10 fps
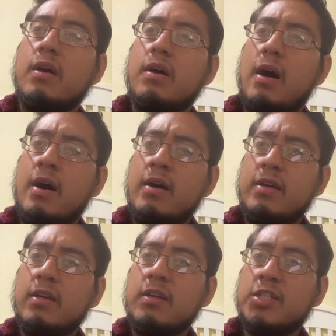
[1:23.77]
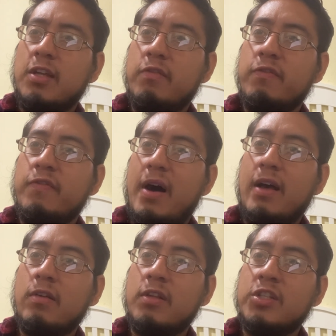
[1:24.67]
Eyes that
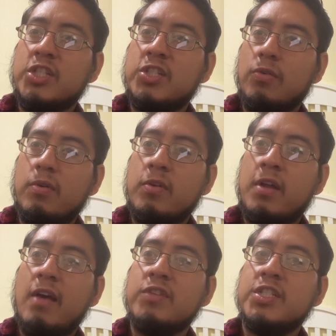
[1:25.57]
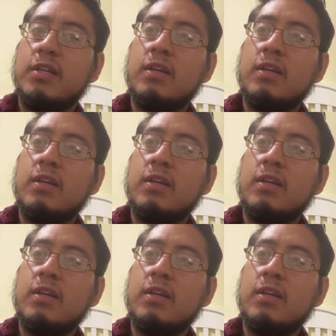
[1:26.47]
fire and sword have seen,